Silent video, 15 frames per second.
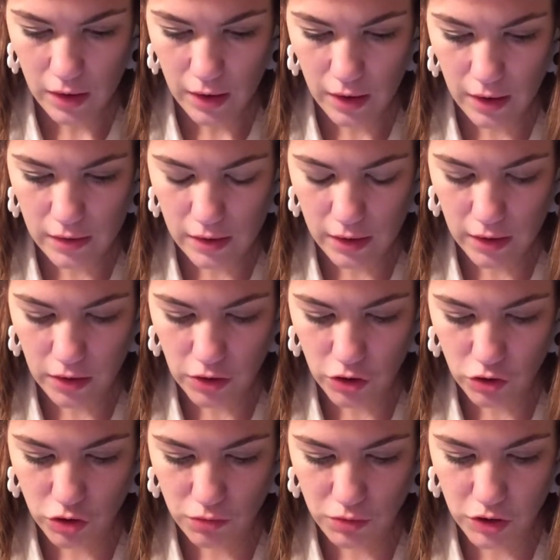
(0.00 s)
And then
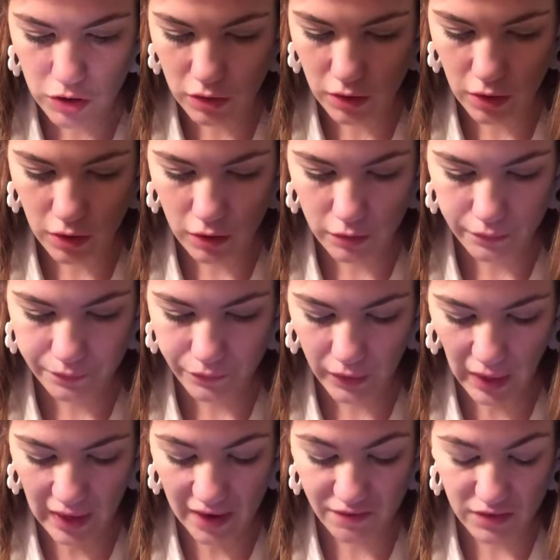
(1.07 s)
YouTube Studio.
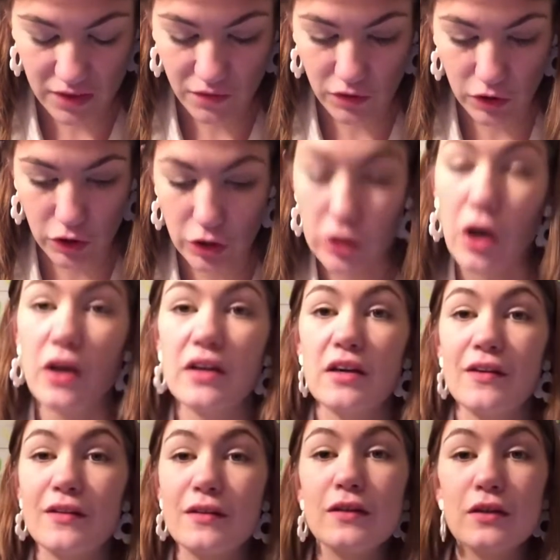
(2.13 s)
I haven't even got,
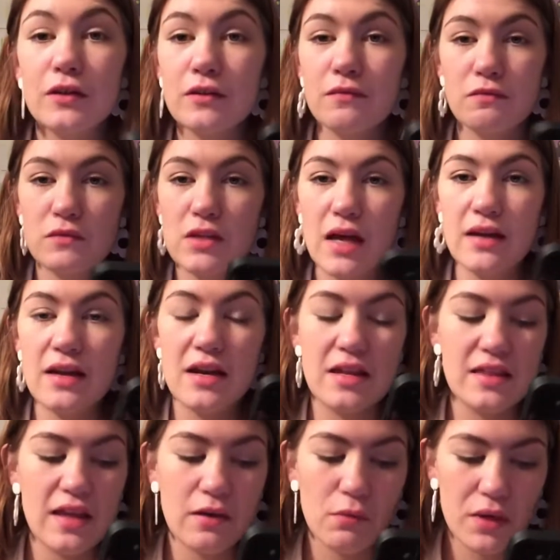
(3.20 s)
done
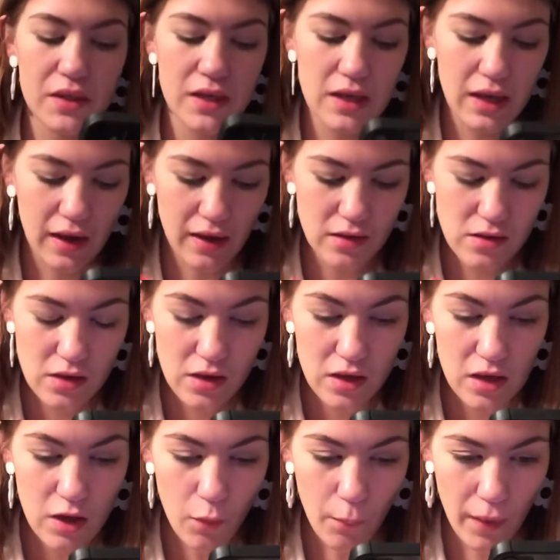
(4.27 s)
anything with it yet,
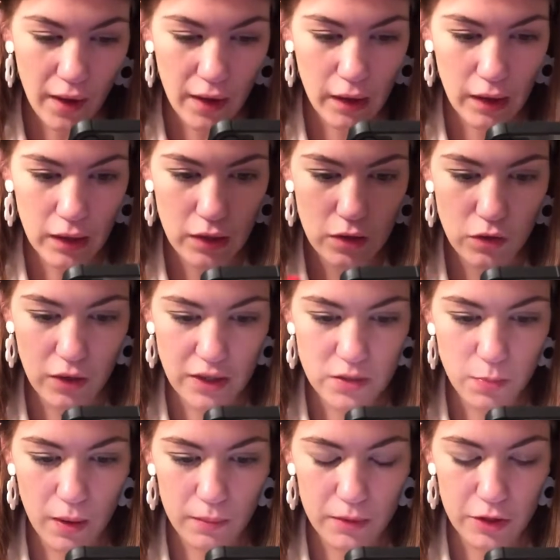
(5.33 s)
but you guys
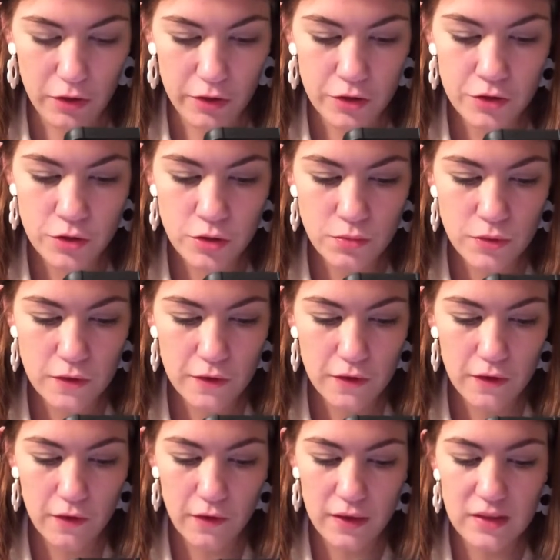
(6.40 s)
probably know what YouTube
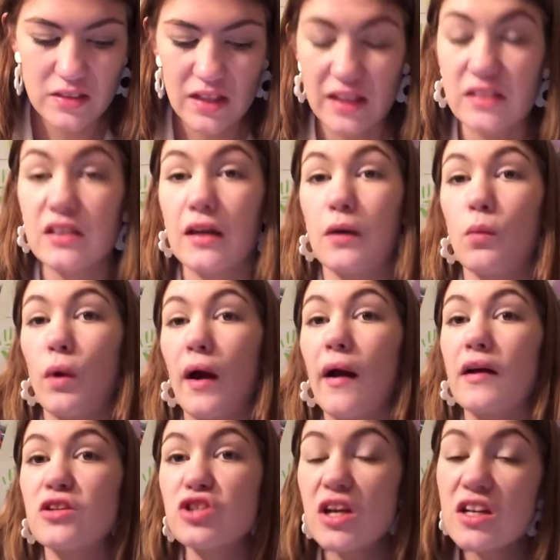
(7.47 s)
Studio is. That's like where
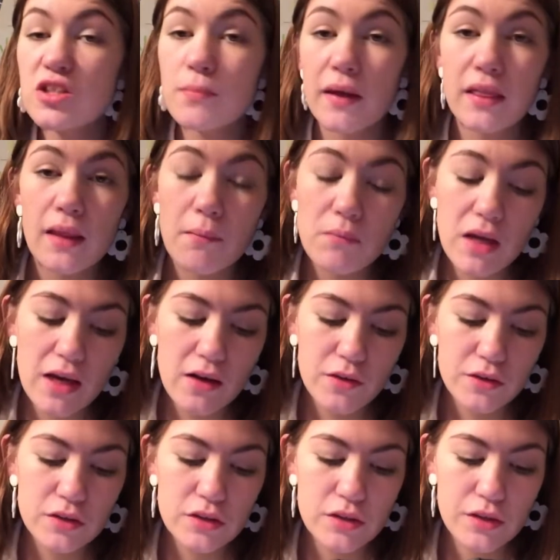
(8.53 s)
I change my
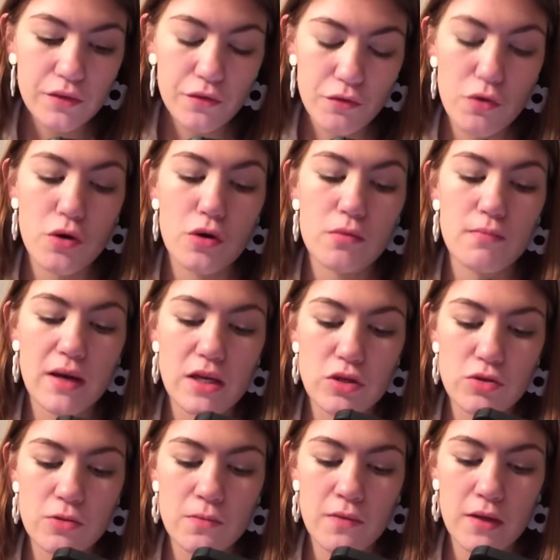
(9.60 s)
thumbnails for my
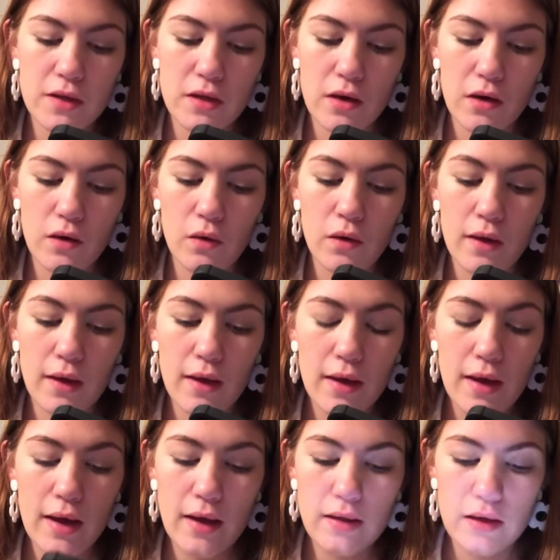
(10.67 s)
YouTube video.
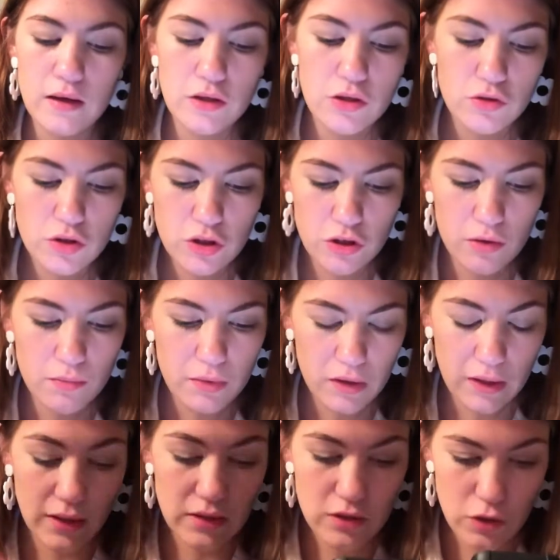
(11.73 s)
And then YouTube, you
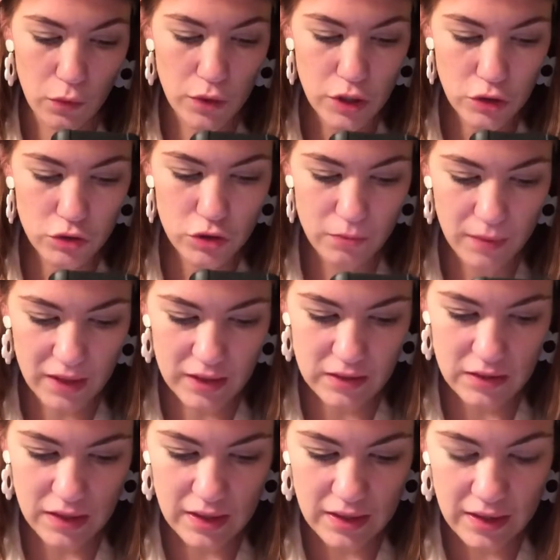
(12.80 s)
guys know what YouTube
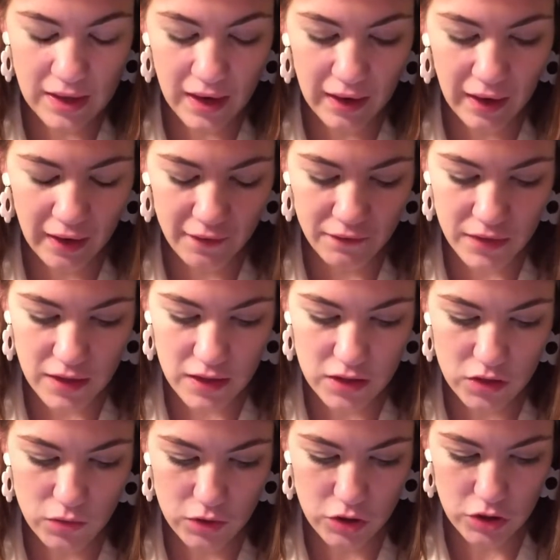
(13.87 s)
is. And then I have
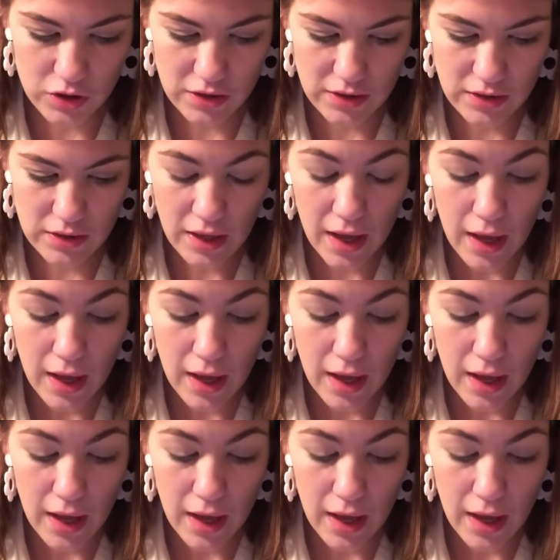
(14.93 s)
this, which is